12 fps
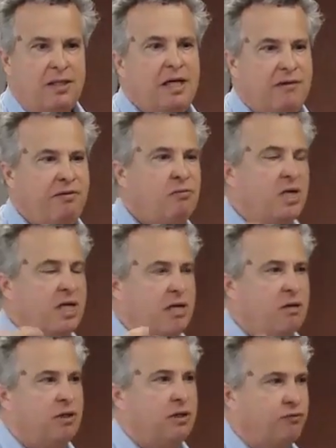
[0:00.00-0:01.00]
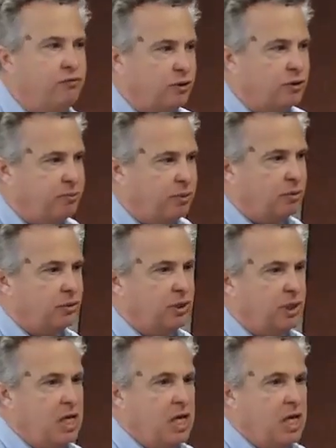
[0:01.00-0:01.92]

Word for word: If you want to hear it in first person,